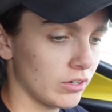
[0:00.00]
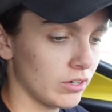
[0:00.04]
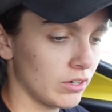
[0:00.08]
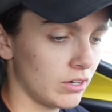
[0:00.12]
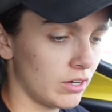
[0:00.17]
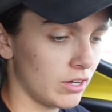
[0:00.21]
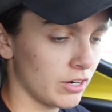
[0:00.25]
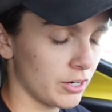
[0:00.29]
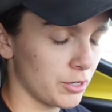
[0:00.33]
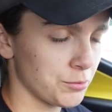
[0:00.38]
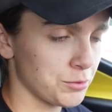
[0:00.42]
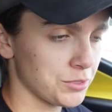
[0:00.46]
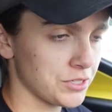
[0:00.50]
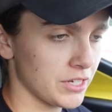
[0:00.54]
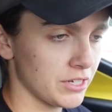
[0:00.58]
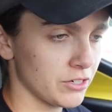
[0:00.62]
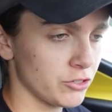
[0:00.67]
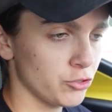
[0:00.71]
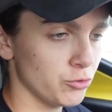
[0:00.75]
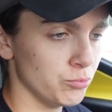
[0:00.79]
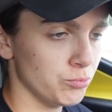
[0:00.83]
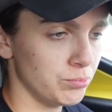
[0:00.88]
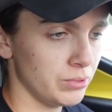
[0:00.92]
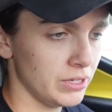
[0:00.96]
100%
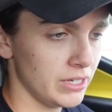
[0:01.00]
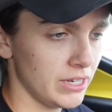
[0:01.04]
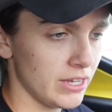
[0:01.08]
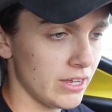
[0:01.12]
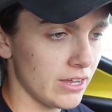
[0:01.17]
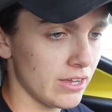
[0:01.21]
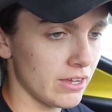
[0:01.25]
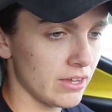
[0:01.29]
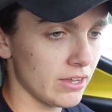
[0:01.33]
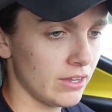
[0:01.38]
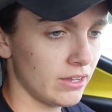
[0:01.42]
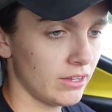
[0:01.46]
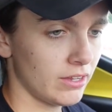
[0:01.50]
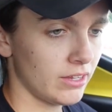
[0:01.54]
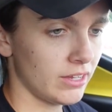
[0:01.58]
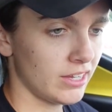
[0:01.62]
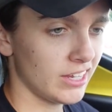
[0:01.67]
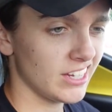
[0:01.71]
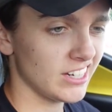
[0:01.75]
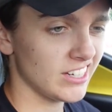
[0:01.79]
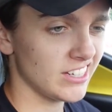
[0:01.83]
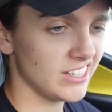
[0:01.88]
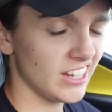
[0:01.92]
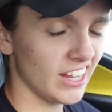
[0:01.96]
to be
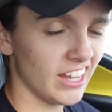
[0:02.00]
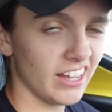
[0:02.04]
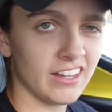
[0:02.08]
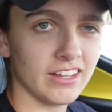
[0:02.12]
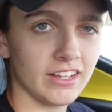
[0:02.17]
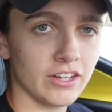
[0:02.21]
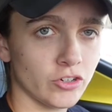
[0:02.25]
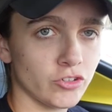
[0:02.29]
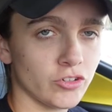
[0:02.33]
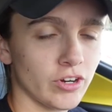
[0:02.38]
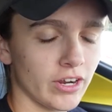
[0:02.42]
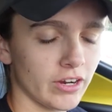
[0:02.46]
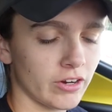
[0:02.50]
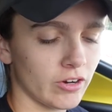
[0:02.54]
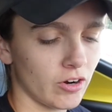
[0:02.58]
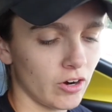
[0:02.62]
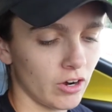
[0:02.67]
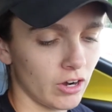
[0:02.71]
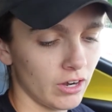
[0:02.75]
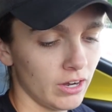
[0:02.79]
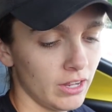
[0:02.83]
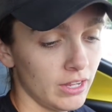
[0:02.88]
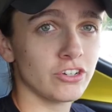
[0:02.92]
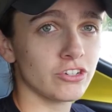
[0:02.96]
a daily and track
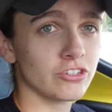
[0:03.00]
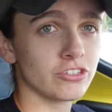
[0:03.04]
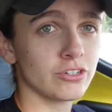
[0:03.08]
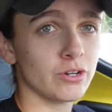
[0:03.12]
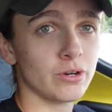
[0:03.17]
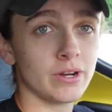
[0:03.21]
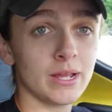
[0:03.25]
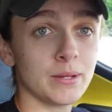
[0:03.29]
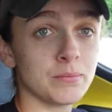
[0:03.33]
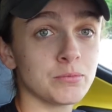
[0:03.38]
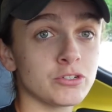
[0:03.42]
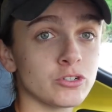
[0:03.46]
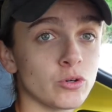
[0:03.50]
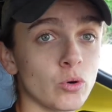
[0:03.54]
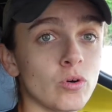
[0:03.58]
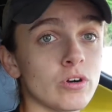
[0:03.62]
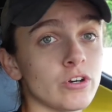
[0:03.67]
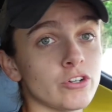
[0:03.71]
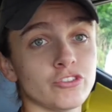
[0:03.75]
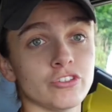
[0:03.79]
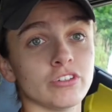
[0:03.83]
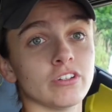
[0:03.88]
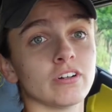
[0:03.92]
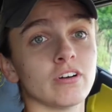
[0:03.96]
car, there's no damn
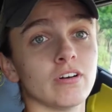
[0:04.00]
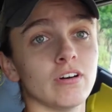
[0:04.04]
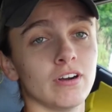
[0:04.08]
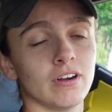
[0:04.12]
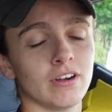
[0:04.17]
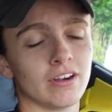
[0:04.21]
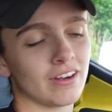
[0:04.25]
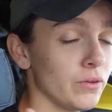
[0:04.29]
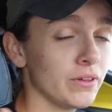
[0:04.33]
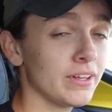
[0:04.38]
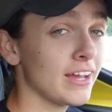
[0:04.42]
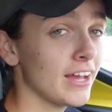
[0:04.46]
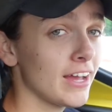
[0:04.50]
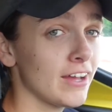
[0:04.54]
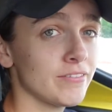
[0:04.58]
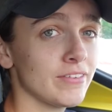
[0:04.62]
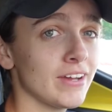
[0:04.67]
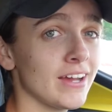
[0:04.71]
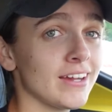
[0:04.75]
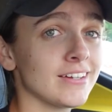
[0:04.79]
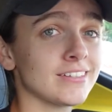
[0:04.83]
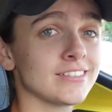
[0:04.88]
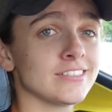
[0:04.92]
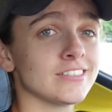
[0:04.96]
storage in the car. I only have
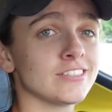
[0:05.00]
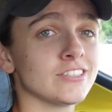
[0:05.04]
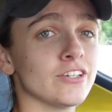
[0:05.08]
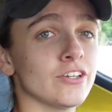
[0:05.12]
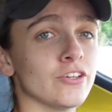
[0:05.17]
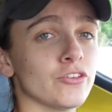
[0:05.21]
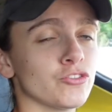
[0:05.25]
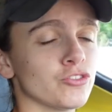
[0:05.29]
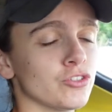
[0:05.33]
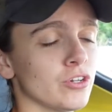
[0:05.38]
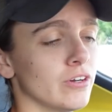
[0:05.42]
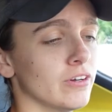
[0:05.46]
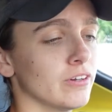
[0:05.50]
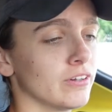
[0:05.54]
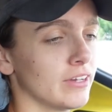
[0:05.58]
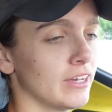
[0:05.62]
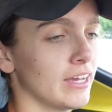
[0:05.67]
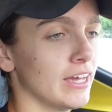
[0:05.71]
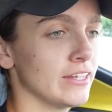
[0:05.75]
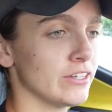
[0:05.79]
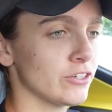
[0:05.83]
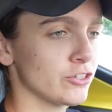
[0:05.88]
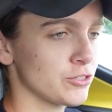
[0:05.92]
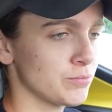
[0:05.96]
access to the trunk,
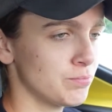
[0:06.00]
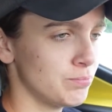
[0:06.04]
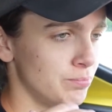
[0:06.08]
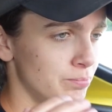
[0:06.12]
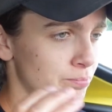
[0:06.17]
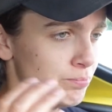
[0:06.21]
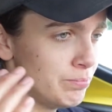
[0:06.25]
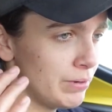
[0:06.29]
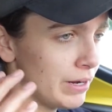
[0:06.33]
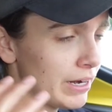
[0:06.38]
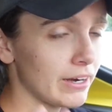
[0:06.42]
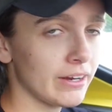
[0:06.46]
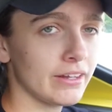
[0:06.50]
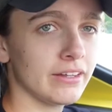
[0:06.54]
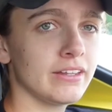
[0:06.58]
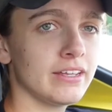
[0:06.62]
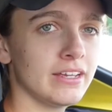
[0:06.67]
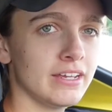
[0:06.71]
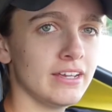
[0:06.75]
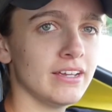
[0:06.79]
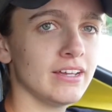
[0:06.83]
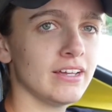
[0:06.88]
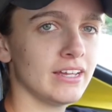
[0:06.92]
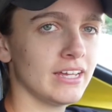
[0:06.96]
and there's
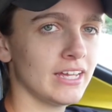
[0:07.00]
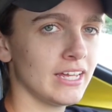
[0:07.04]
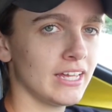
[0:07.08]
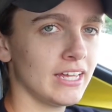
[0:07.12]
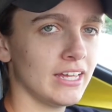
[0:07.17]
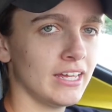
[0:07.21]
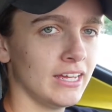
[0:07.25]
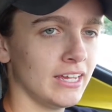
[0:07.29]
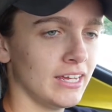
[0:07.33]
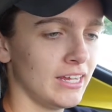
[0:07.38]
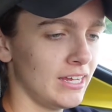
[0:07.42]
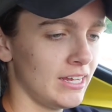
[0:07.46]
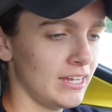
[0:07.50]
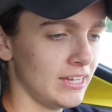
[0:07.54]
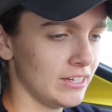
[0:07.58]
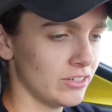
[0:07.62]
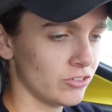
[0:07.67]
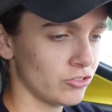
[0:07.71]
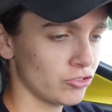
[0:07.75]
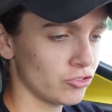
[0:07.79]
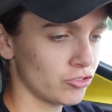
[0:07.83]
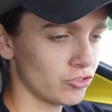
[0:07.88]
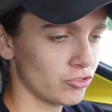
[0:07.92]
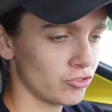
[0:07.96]
barely
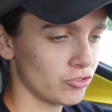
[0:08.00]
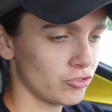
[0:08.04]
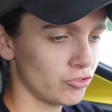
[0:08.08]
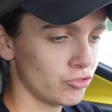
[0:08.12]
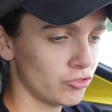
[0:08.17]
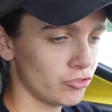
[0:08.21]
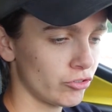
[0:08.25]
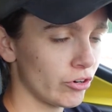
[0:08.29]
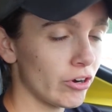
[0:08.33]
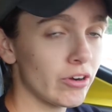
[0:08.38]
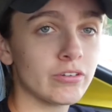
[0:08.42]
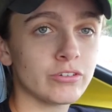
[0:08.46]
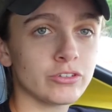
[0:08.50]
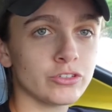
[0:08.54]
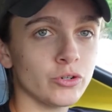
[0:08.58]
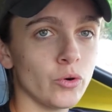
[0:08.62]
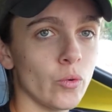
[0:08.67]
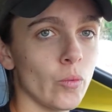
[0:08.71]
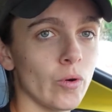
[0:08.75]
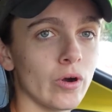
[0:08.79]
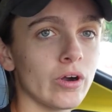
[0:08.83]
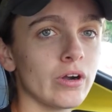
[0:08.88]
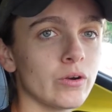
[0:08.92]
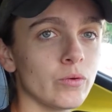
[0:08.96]
a trunk to
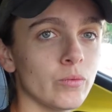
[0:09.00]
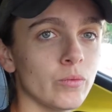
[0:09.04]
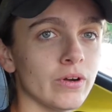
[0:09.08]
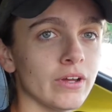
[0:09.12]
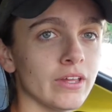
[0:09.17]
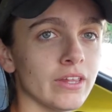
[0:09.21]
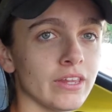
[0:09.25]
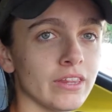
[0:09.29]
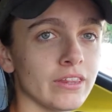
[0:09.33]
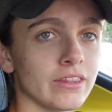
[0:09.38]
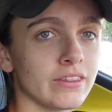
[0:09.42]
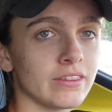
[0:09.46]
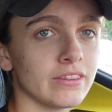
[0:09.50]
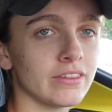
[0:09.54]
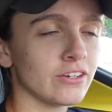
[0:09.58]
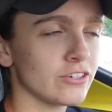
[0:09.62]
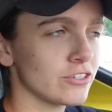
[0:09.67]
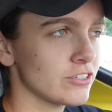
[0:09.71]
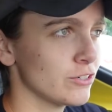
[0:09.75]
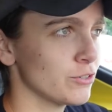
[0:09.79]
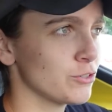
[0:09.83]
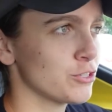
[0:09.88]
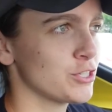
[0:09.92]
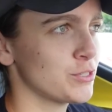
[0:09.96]
work with.
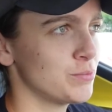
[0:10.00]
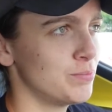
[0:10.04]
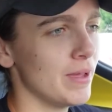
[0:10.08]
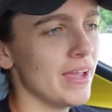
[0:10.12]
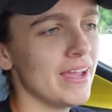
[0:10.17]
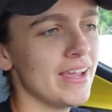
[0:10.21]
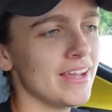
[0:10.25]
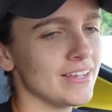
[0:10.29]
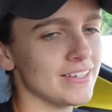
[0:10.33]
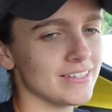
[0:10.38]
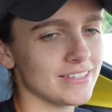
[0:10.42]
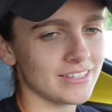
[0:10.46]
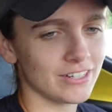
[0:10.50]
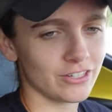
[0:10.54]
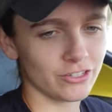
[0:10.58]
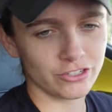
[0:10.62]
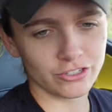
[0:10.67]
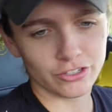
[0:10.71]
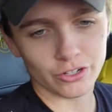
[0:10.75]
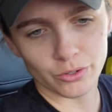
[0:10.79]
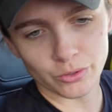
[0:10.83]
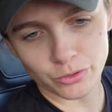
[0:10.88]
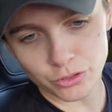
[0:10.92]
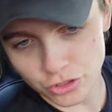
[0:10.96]
There's no space. There's
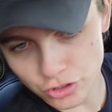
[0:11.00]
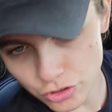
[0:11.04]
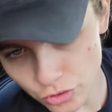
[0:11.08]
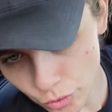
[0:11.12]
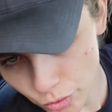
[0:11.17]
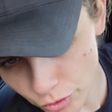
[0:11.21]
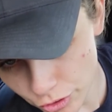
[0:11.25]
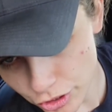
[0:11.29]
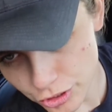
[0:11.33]
no storage